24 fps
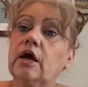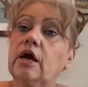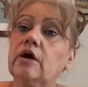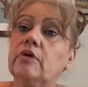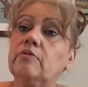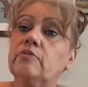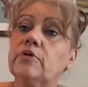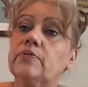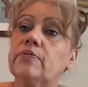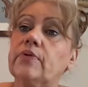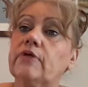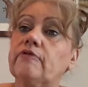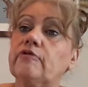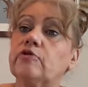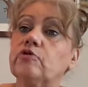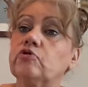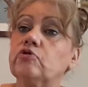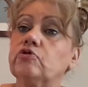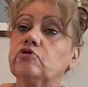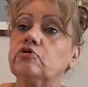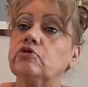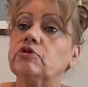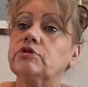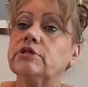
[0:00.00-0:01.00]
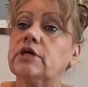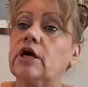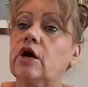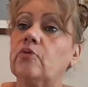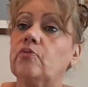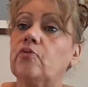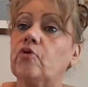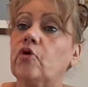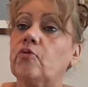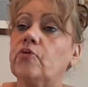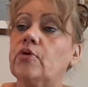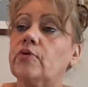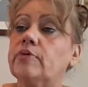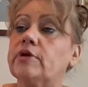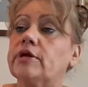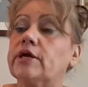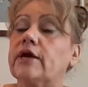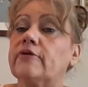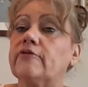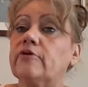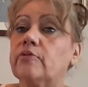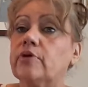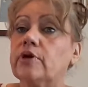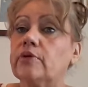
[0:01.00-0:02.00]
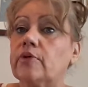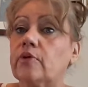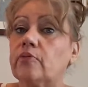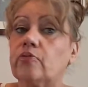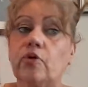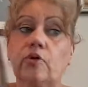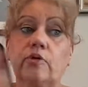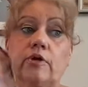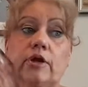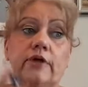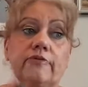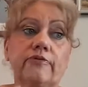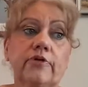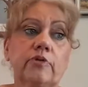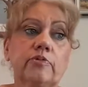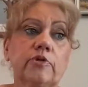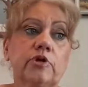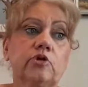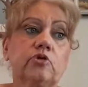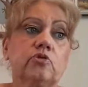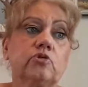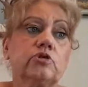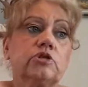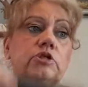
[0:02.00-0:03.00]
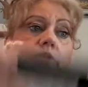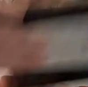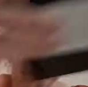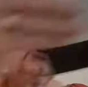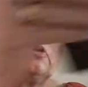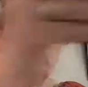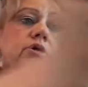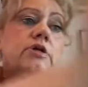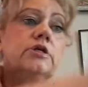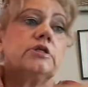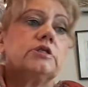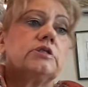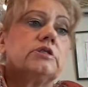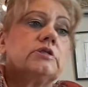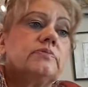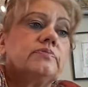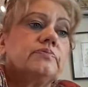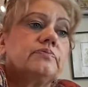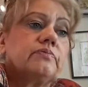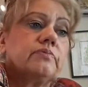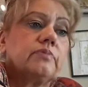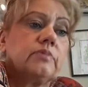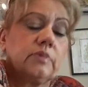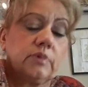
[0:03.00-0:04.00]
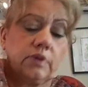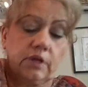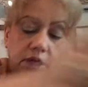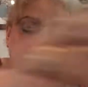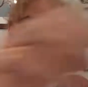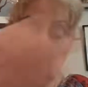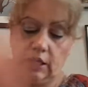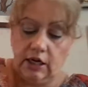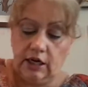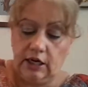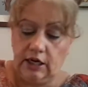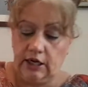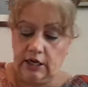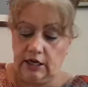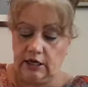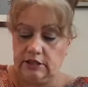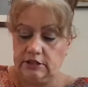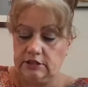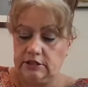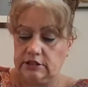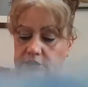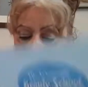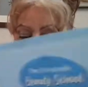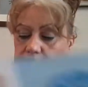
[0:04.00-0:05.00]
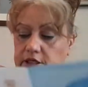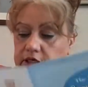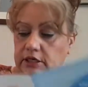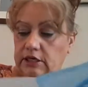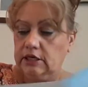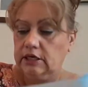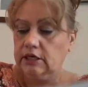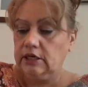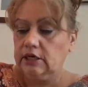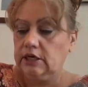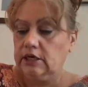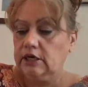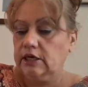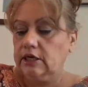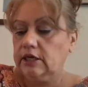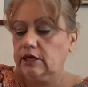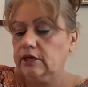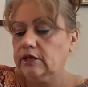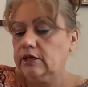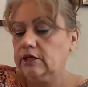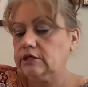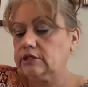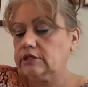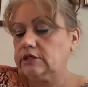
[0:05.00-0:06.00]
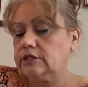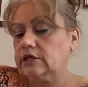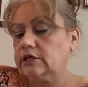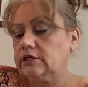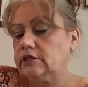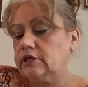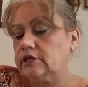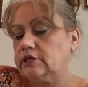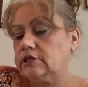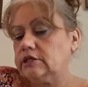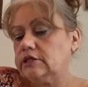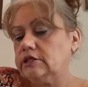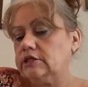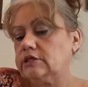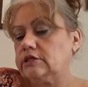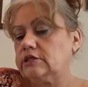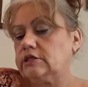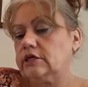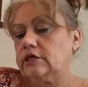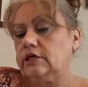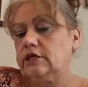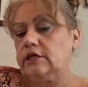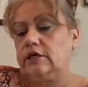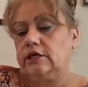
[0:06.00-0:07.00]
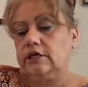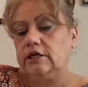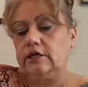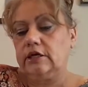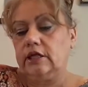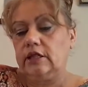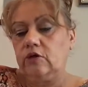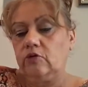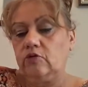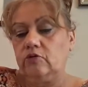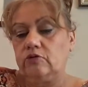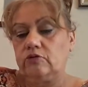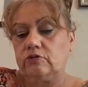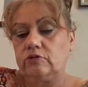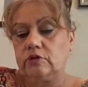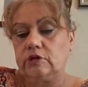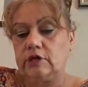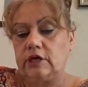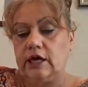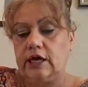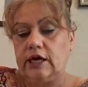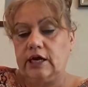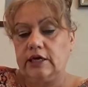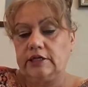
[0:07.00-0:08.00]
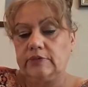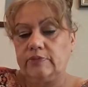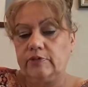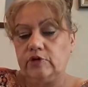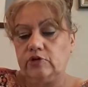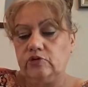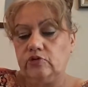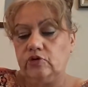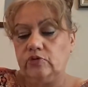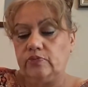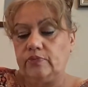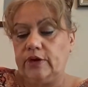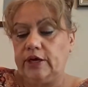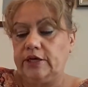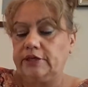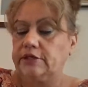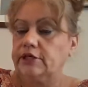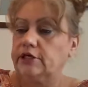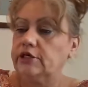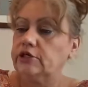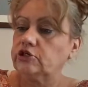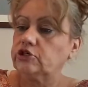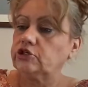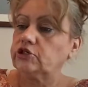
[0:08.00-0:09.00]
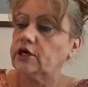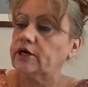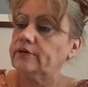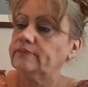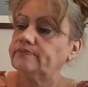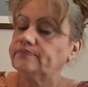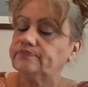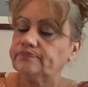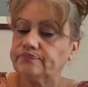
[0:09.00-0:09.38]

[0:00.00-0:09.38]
But if I don't use that, I'll pop it a wee giveaway, but I'll probably give it a wee go, to be honest. And that's it. This is a little card about Nude by Nature.